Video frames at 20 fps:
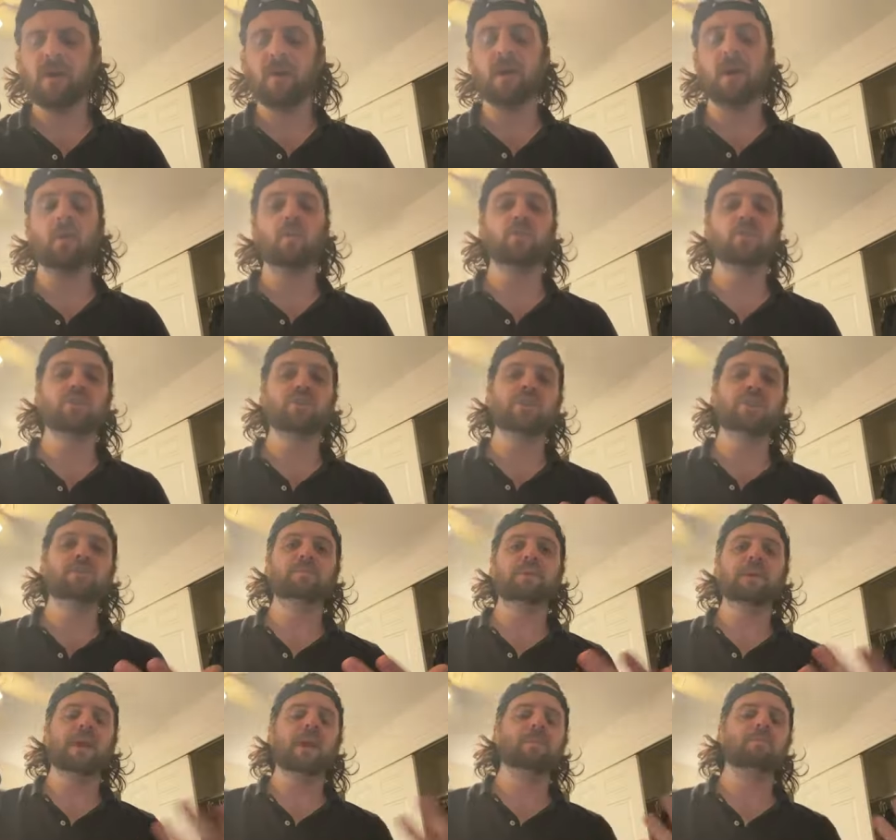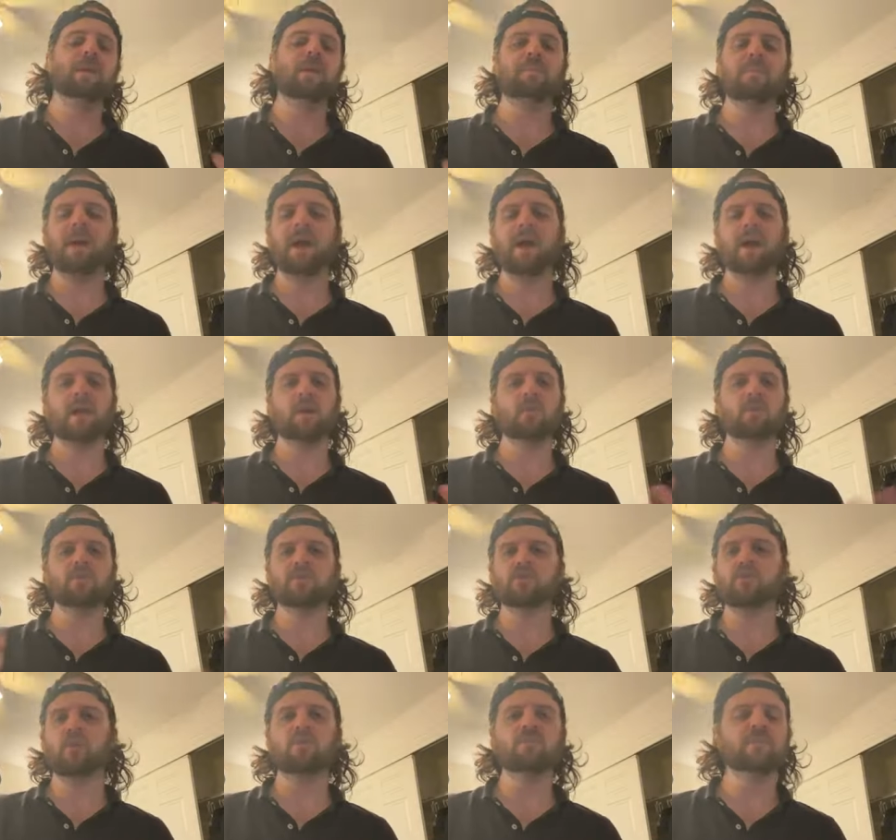I wish Gibi had my back. I
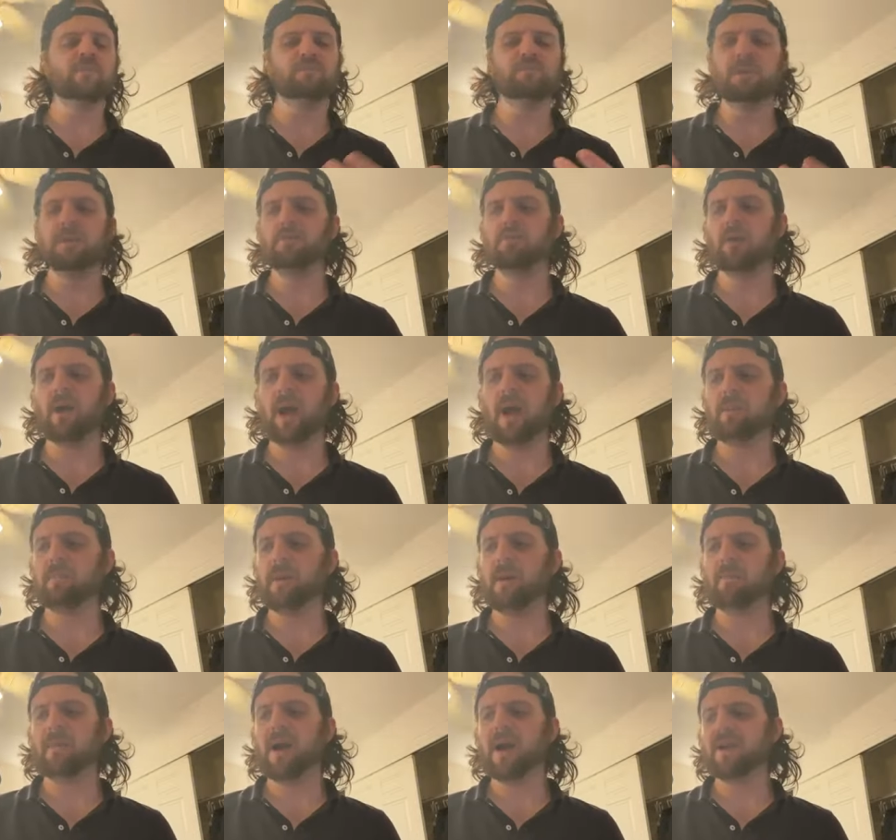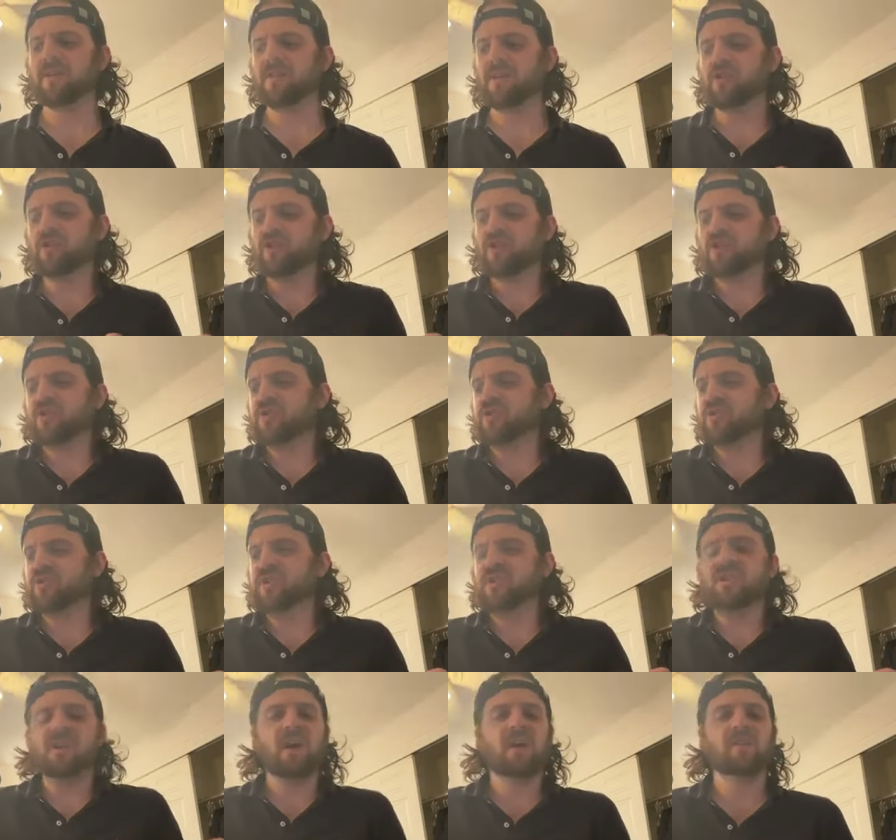wish all these people had my back. They just
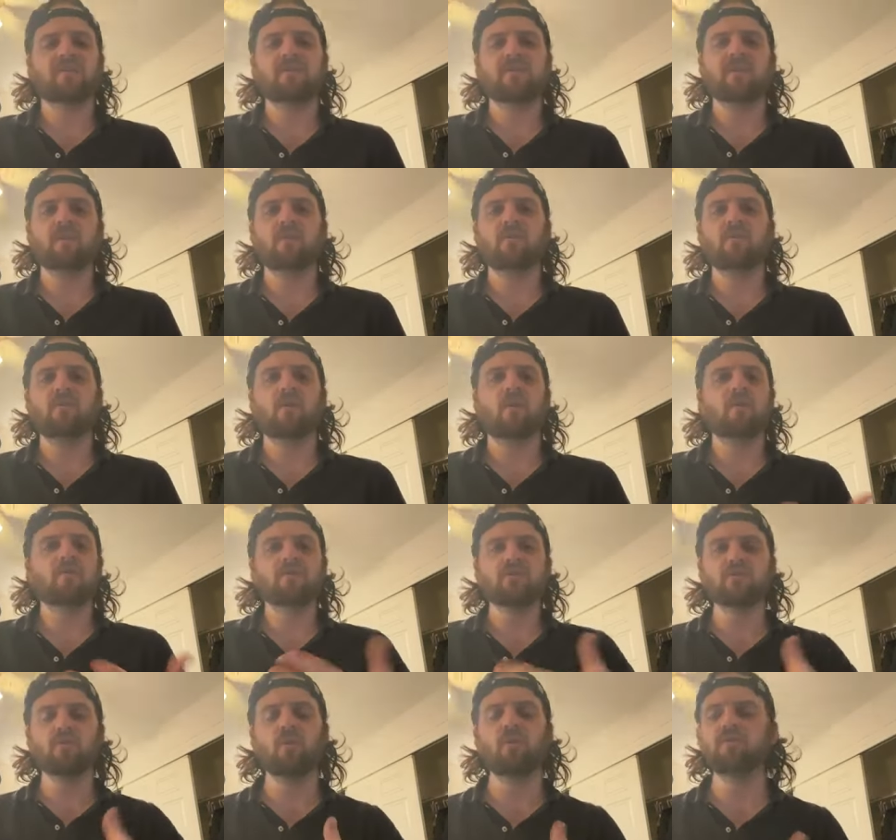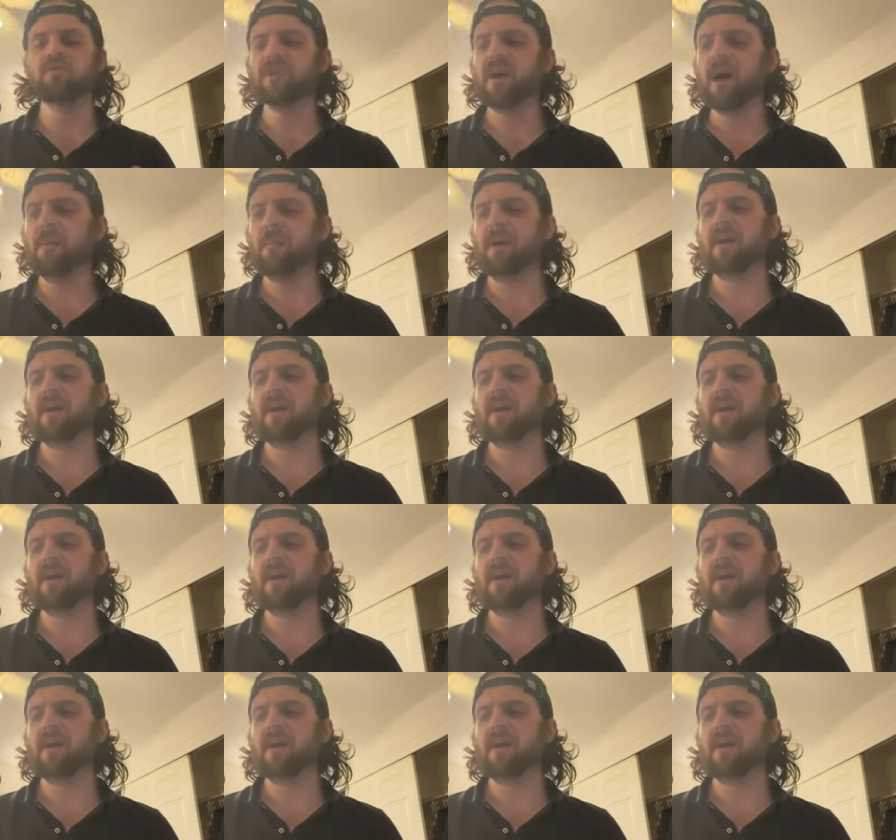did nothing all, all, this whole time.